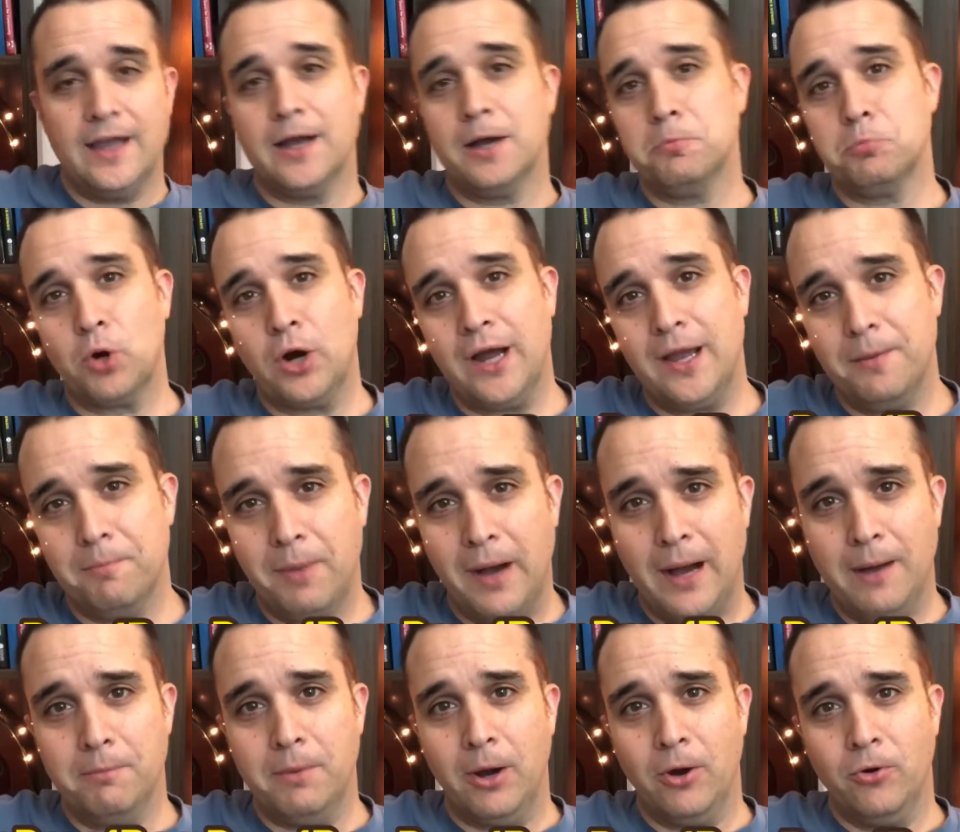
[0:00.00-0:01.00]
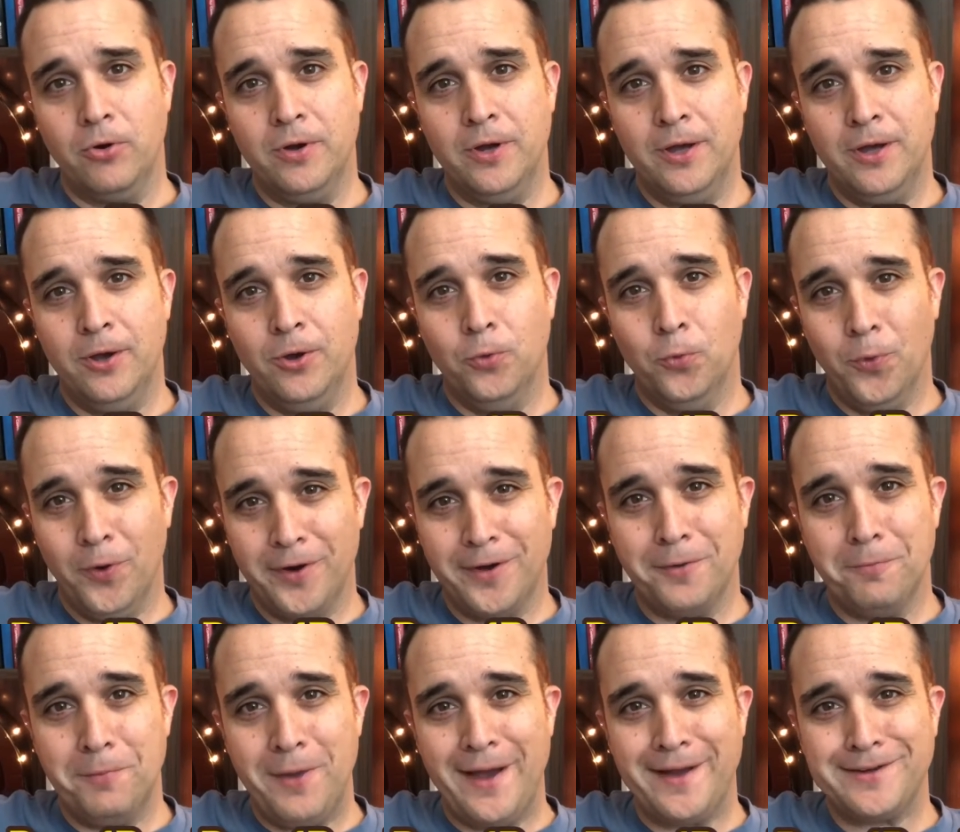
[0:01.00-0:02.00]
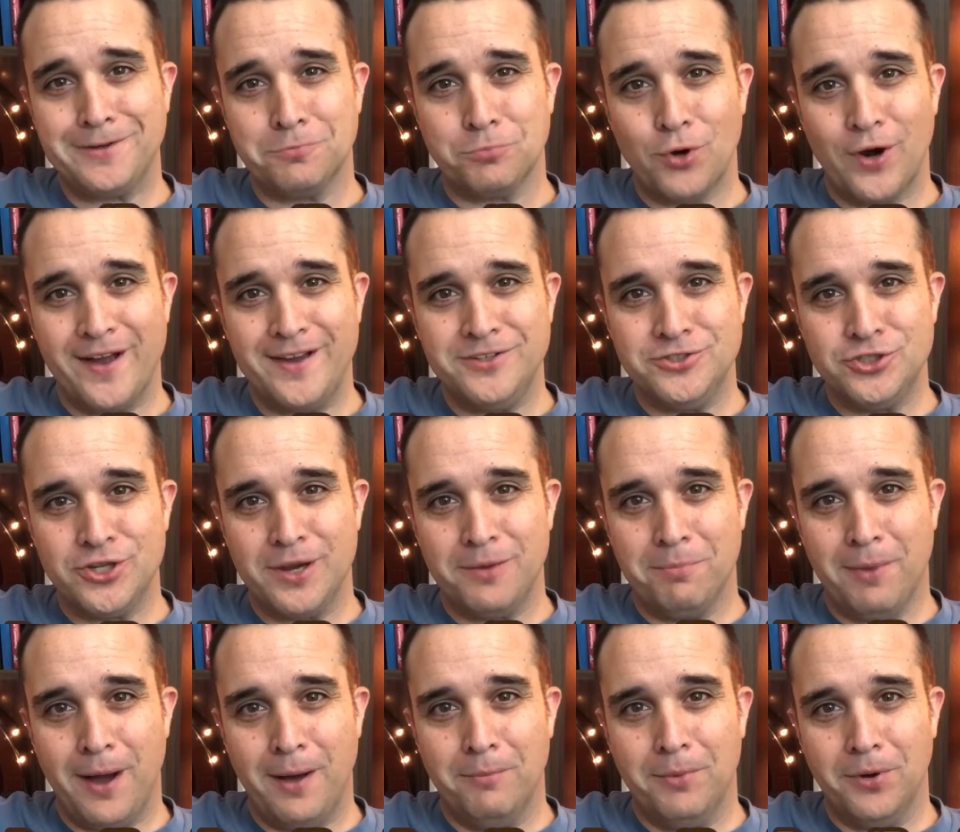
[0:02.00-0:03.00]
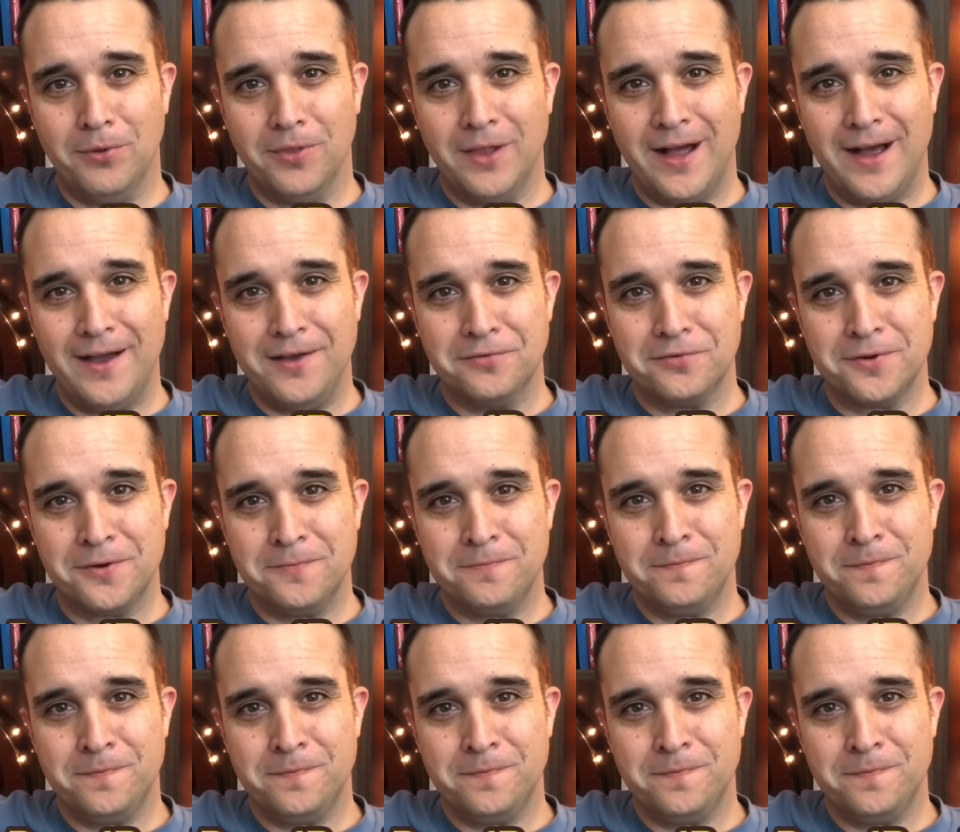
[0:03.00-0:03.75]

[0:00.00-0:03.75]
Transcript: I'm Brian Pombo. Welcome back to Brian J. Pombo Live.